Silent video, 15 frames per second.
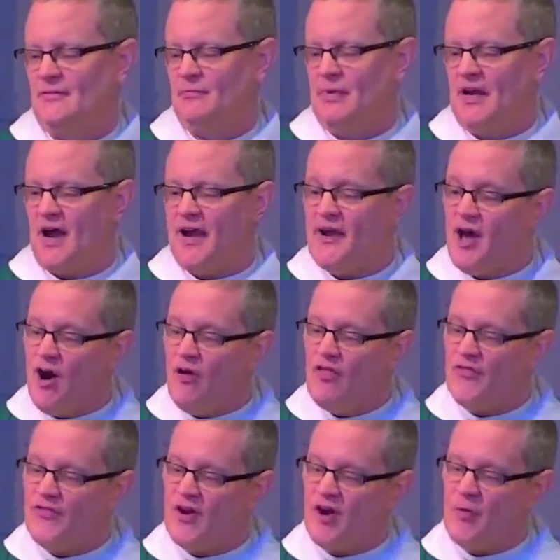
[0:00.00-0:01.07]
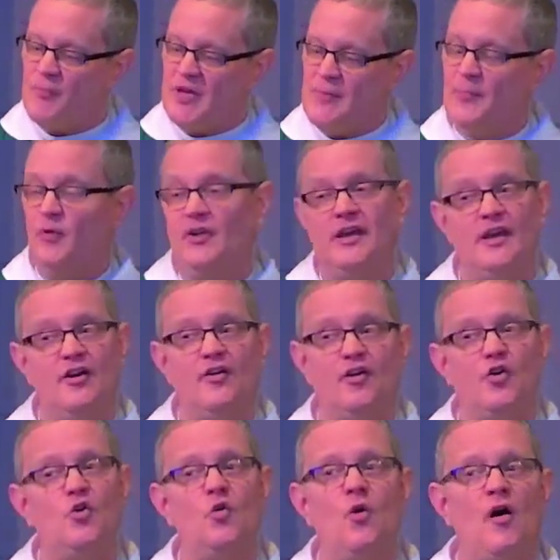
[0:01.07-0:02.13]
But I know that there are people here
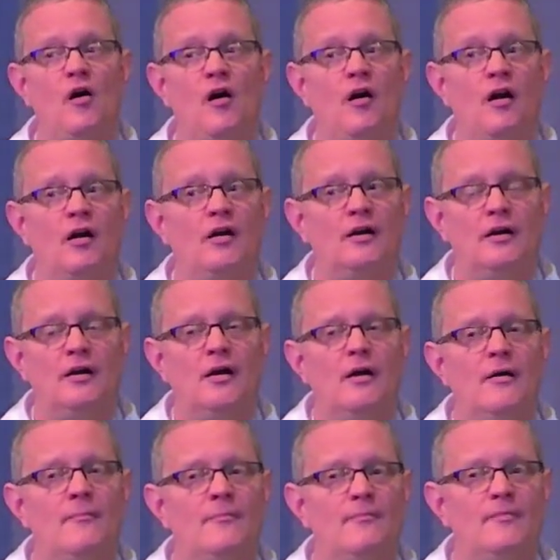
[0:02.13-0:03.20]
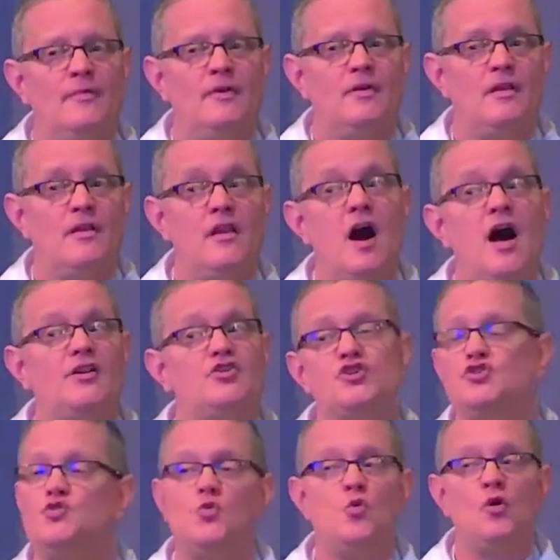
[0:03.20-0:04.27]
who are not
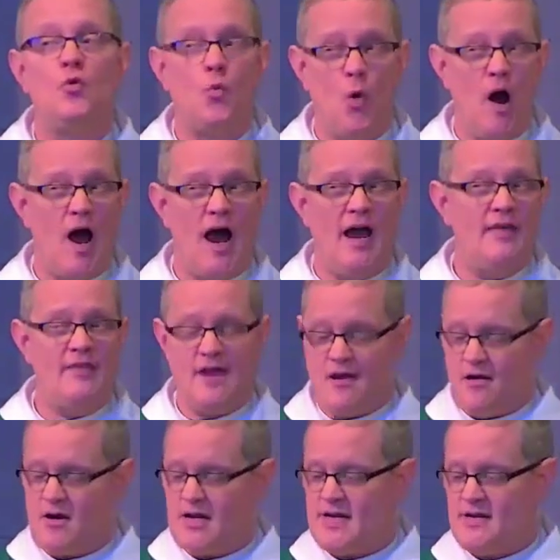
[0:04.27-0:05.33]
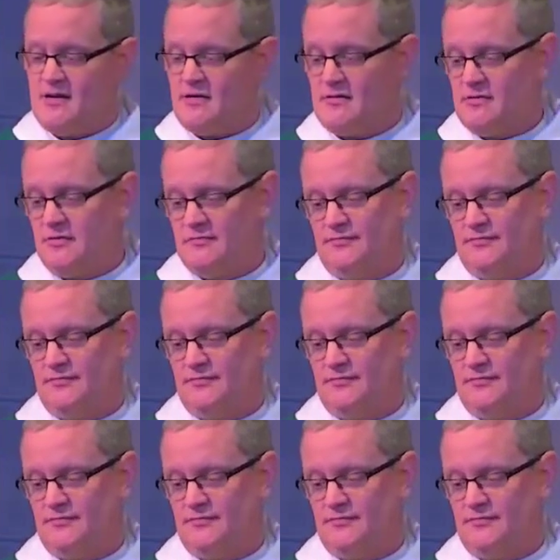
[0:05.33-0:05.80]
sure why they are here,